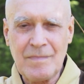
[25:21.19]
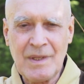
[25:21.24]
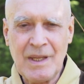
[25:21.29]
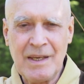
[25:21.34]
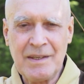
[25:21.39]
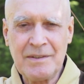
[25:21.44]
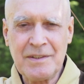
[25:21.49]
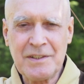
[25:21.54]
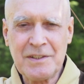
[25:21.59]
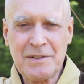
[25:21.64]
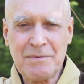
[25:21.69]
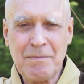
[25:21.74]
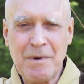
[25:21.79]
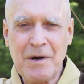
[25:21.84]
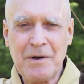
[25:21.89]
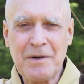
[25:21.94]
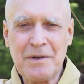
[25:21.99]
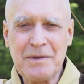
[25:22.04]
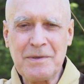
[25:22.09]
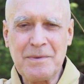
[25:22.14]
And the
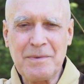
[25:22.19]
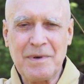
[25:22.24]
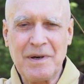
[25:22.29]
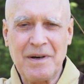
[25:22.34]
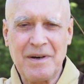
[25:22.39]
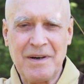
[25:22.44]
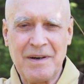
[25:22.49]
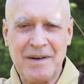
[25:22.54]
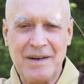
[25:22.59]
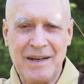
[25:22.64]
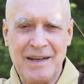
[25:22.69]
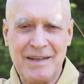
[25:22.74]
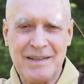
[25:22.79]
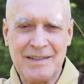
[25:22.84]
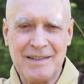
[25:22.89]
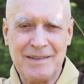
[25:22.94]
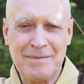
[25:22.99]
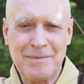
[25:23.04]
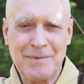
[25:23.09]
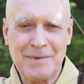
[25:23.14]
smarter you are
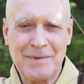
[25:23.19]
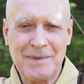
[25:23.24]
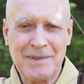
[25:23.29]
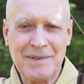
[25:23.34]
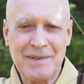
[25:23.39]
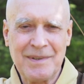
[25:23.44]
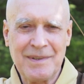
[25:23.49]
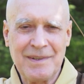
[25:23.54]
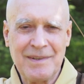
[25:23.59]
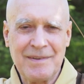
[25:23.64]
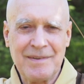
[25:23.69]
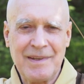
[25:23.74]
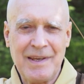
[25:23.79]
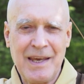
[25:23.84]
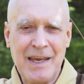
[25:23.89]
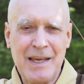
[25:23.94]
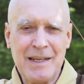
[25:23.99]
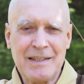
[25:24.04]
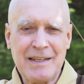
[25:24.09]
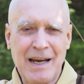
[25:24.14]
and the more
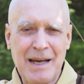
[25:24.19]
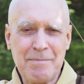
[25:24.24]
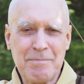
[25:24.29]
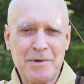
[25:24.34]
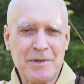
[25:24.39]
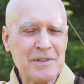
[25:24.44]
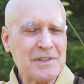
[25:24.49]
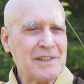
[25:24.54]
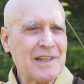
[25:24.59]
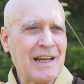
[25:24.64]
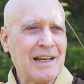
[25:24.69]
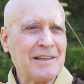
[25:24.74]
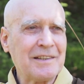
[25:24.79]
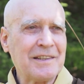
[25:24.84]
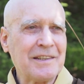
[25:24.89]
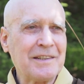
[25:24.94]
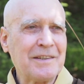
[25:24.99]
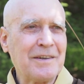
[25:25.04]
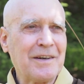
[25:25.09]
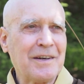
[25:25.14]
A-type
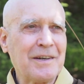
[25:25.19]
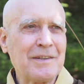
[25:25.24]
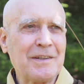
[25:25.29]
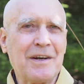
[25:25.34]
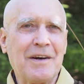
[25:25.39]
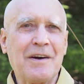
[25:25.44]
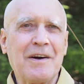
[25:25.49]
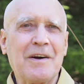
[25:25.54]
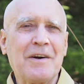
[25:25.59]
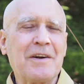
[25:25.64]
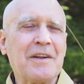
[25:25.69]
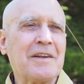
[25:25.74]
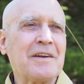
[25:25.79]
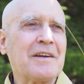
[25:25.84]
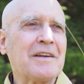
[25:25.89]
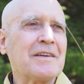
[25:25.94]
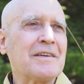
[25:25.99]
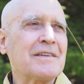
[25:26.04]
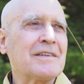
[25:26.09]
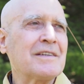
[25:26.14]
personality you are, the harder
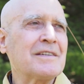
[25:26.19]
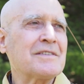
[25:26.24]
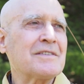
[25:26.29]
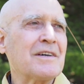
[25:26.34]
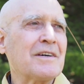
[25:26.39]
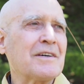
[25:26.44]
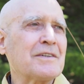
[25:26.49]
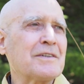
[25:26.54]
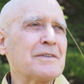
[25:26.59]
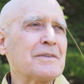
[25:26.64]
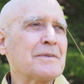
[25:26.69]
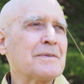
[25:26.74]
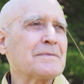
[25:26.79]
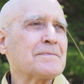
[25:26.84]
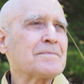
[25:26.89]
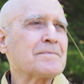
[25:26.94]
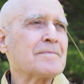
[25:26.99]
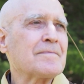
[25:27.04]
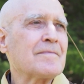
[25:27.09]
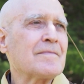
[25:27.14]
it is on you.
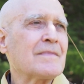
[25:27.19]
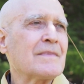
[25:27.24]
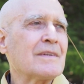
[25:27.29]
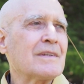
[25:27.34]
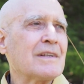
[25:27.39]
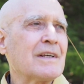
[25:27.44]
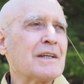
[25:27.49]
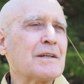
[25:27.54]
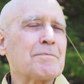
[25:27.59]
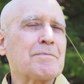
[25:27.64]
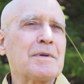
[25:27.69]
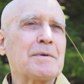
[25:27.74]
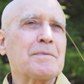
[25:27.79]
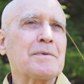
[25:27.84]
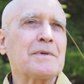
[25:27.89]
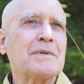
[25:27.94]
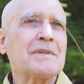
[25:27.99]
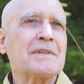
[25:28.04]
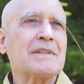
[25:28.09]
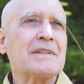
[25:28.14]
A lot of
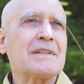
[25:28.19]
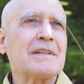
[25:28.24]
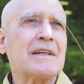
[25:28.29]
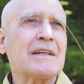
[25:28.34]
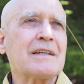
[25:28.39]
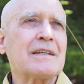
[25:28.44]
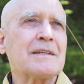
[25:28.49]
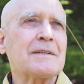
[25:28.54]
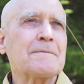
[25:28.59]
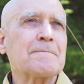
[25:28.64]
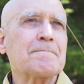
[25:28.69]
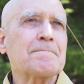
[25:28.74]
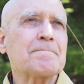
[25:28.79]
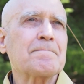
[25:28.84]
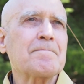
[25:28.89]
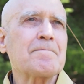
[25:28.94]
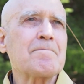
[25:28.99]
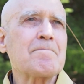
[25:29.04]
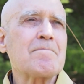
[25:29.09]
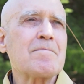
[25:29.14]
people couldn't take it,
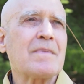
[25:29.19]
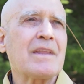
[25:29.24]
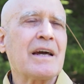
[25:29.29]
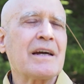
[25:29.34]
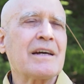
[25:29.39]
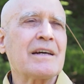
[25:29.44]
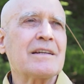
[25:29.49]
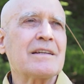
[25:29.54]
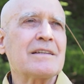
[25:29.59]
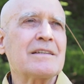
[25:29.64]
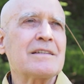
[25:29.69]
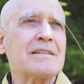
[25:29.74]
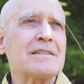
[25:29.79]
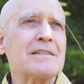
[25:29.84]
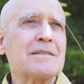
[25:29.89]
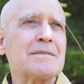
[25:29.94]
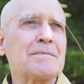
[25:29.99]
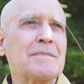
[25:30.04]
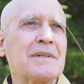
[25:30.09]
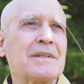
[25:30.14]
that kind of
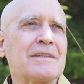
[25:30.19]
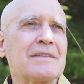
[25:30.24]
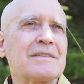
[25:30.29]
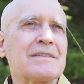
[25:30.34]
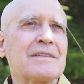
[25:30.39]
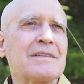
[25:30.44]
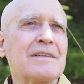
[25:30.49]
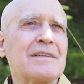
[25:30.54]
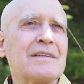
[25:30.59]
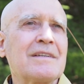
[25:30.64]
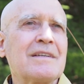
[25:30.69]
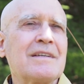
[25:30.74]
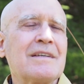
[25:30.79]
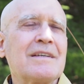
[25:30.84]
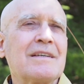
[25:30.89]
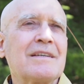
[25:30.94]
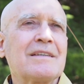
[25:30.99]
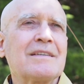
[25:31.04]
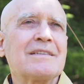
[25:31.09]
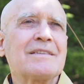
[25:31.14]
teaching, because
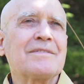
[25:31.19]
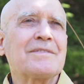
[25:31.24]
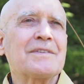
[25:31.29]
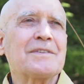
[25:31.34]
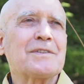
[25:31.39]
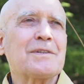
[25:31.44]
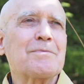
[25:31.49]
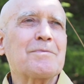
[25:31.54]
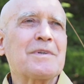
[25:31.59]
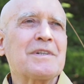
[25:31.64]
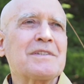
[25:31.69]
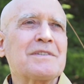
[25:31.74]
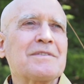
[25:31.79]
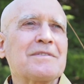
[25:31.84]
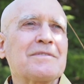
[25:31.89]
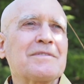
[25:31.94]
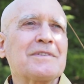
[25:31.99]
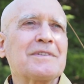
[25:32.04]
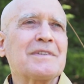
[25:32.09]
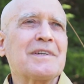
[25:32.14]
for some
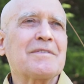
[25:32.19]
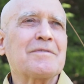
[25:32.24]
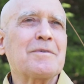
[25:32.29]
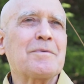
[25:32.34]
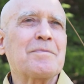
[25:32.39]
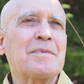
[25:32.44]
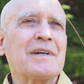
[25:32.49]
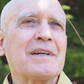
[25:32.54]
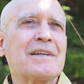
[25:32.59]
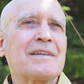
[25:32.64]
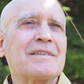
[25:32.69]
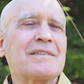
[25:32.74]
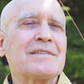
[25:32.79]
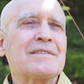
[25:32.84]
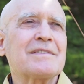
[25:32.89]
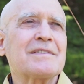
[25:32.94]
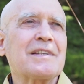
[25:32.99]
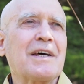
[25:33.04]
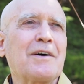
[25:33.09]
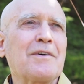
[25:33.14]
reason when you have a big
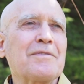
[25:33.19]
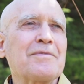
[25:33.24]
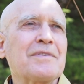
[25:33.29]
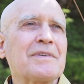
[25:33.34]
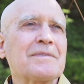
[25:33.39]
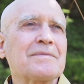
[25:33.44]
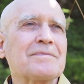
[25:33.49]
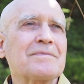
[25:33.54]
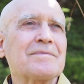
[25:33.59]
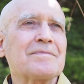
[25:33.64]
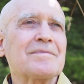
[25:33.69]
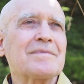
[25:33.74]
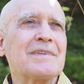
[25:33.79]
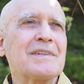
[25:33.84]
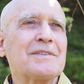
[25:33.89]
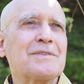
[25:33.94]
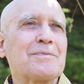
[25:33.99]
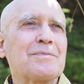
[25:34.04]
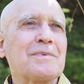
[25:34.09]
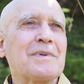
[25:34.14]
self,
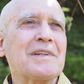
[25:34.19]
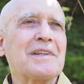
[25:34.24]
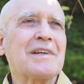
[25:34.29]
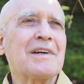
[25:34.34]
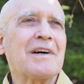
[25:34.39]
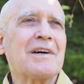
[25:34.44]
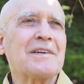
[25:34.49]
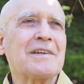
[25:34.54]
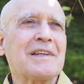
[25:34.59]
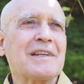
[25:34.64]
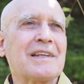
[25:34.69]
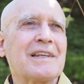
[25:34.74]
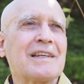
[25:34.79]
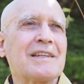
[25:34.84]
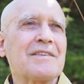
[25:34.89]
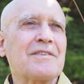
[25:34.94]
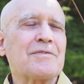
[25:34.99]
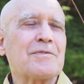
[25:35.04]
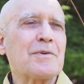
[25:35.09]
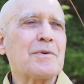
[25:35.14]
it's really hard to
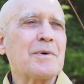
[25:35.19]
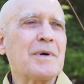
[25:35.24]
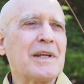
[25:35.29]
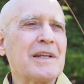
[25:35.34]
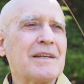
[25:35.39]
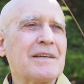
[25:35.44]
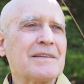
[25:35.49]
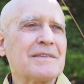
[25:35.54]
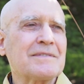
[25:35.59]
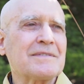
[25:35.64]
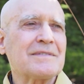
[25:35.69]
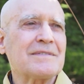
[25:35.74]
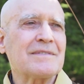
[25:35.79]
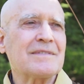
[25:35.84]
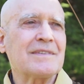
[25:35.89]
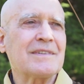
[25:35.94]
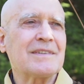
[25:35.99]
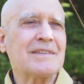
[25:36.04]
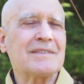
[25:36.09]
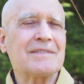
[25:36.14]
get through it.
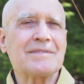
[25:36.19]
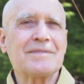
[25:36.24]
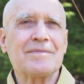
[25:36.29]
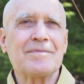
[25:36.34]
You know,